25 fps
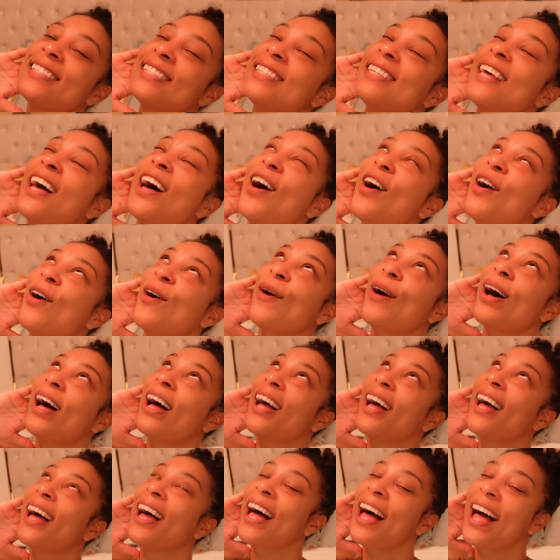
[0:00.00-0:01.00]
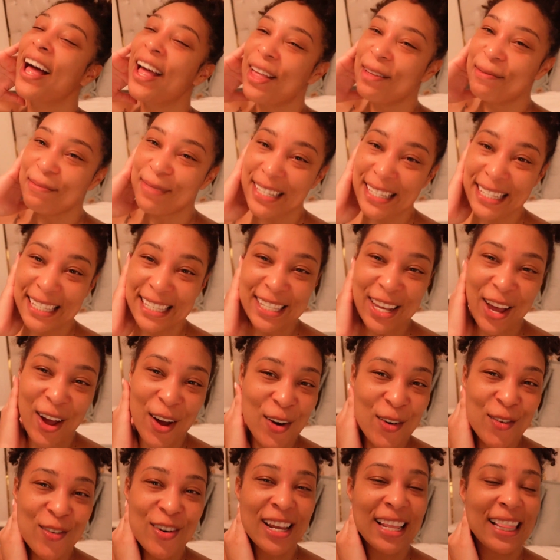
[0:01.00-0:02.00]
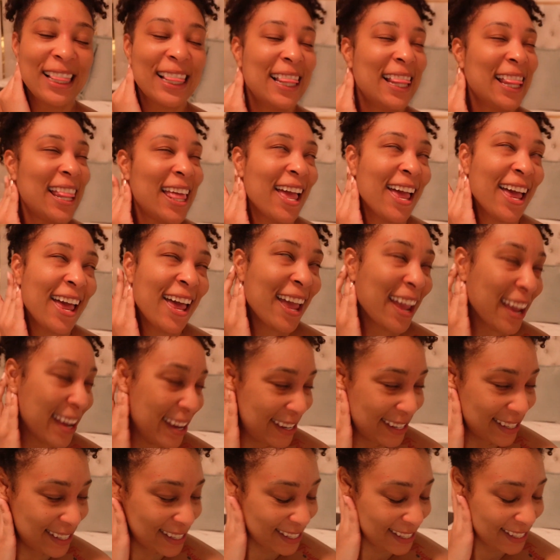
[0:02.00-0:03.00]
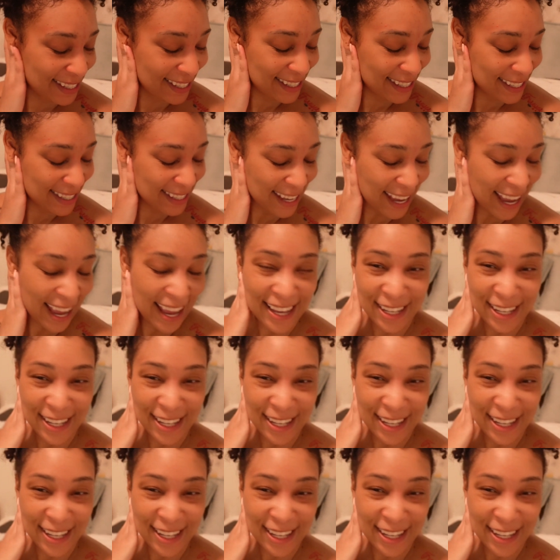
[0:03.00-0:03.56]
So I'm so relaxed.